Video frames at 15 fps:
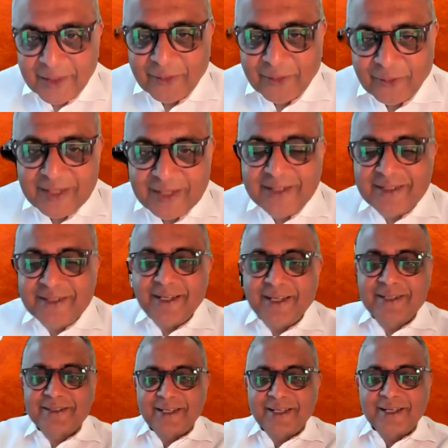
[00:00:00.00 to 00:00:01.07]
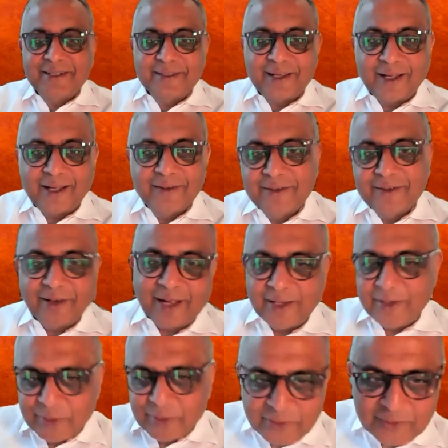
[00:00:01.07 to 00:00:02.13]
One says that, I
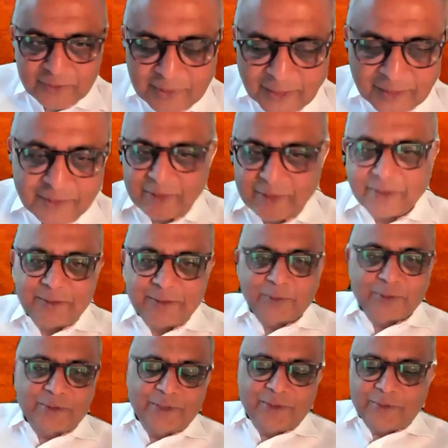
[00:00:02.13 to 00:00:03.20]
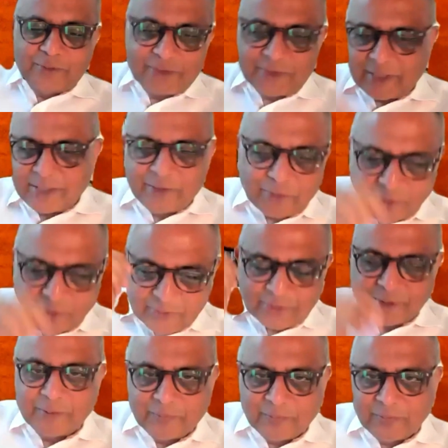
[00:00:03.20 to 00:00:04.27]
use technicals mostly to decide
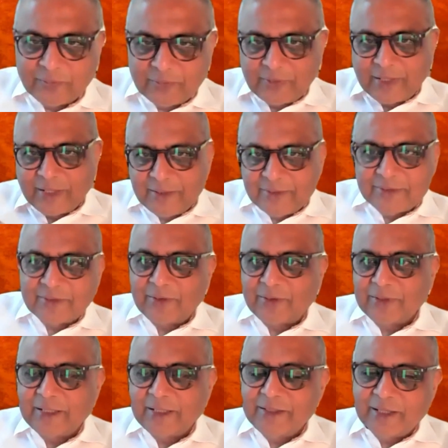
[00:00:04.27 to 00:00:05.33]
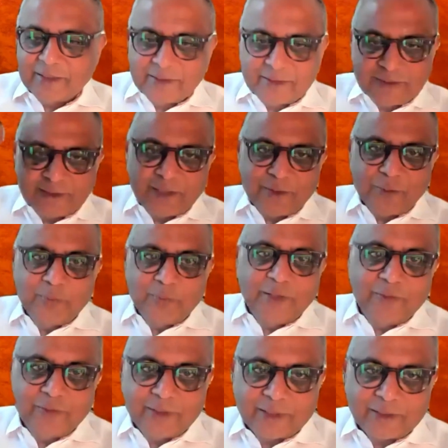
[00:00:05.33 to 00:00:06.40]
short-term gains and all that. The other says, I don't
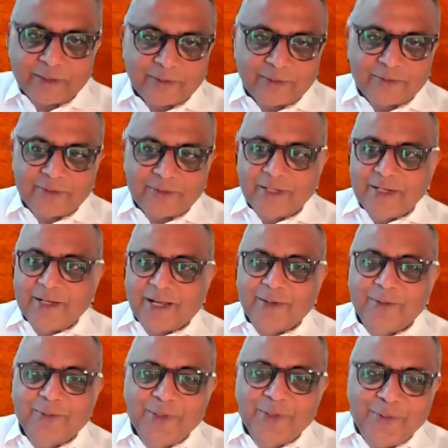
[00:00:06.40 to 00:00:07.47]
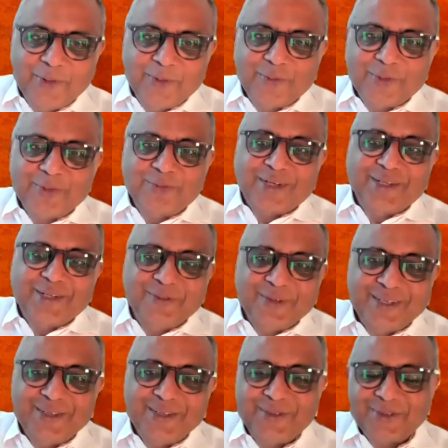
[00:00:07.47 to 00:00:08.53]
believe in technicals. I only go over
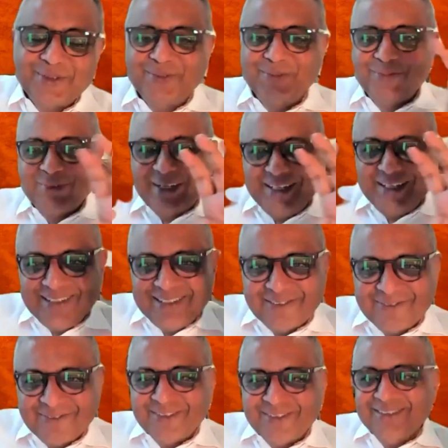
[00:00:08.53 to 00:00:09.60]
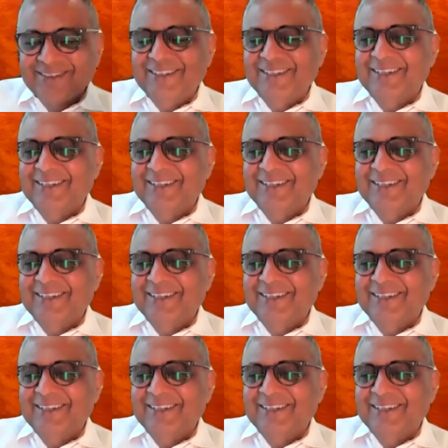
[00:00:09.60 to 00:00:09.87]
fundamentals. So very different.